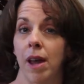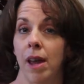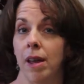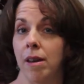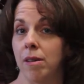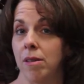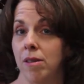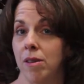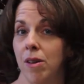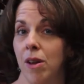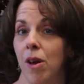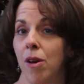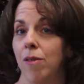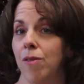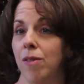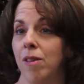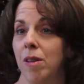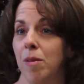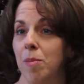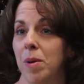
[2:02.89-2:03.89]
and
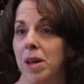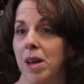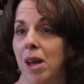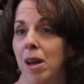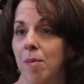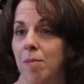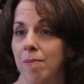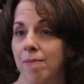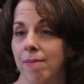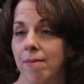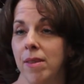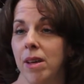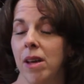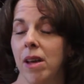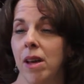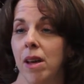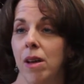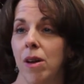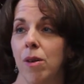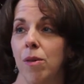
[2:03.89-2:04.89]
hopefully become
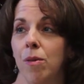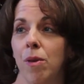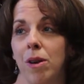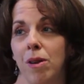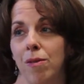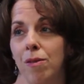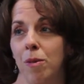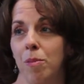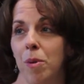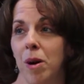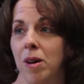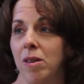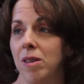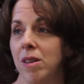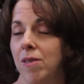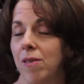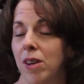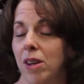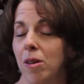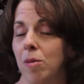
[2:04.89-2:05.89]
wonderful
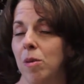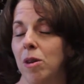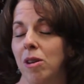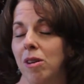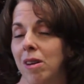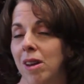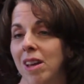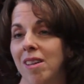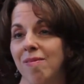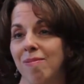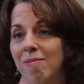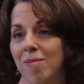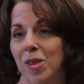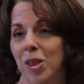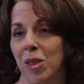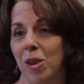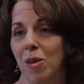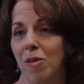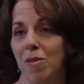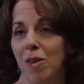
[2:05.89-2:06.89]
parts of a community
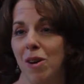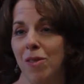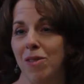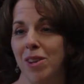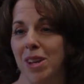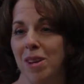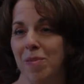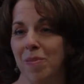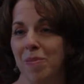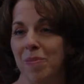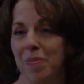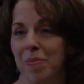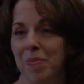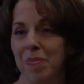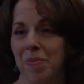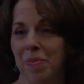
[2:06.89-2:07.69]
that they're involved in.